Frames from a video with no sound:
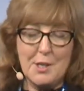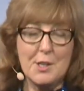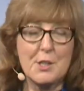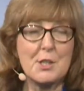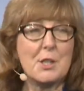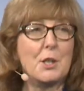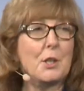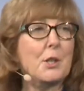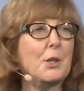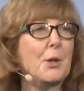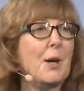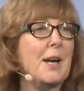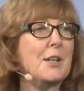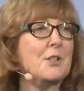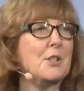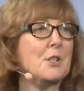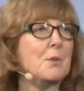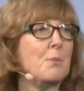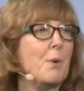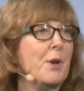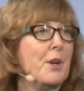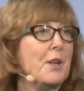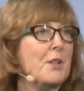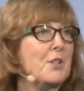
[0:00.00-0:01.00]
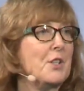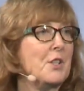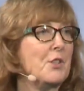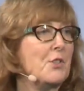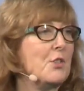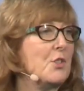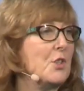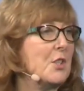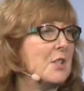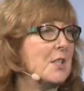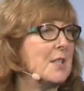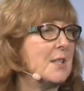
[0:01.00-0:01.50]
So I just wanted to
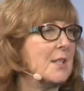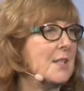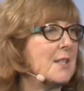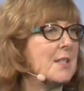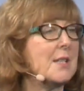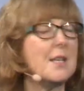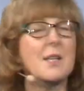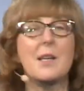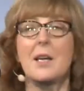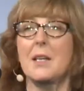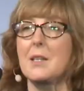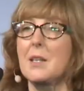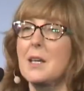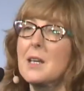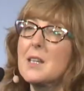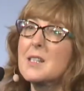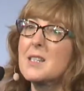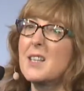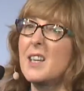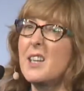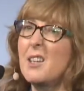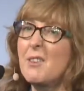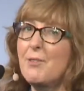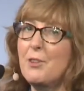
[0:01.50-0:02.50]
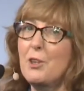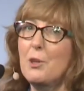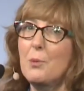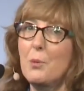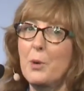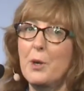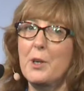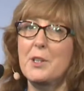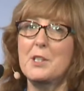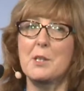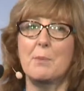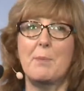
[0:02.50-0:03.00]
just say a few
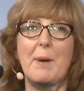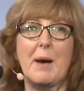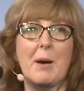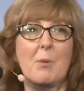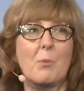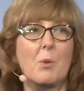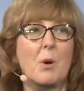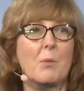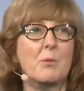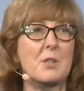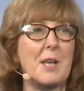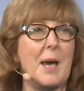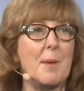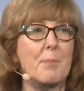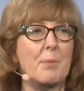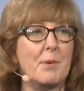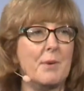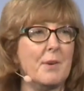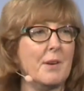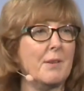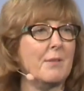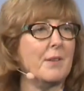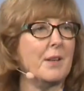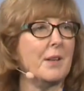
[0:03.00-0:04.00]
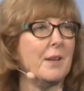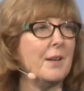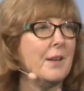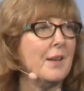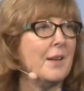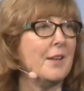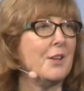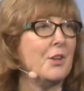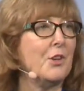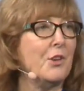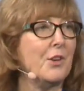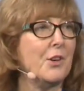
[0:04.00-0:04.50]
words about what's happened over
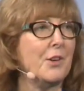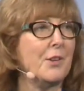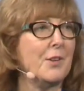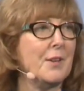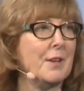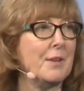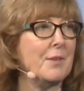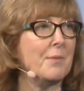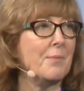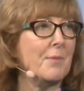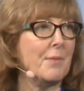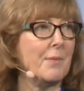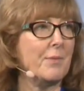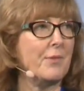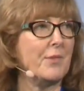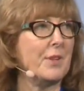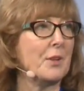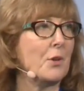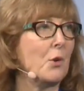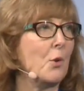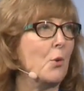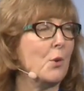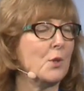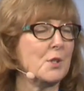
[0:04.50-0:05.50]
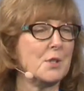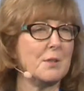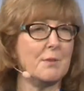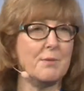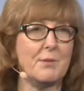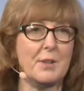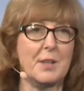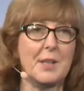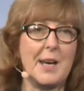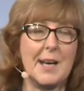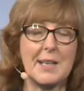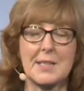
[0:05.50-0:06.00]
the course
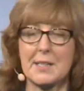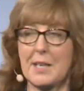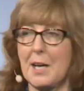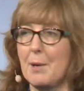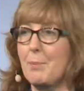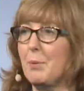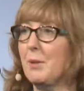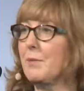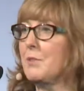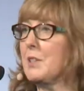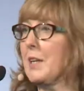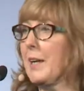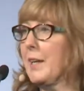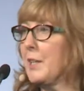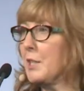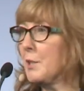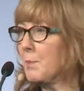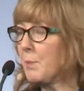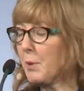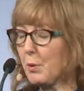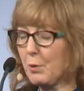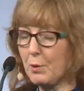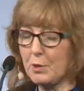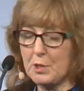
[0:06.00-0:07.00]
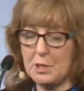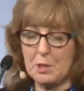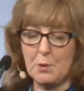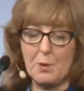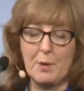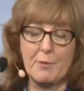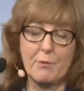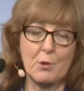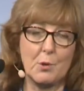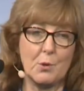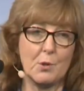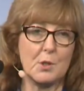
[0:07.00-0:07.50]
of the last couple of days, but also,
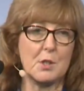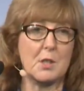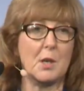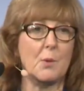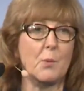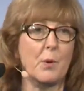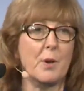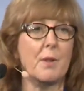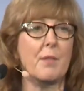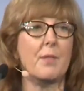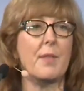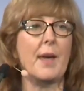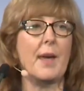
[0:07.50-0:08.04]
of course, I want to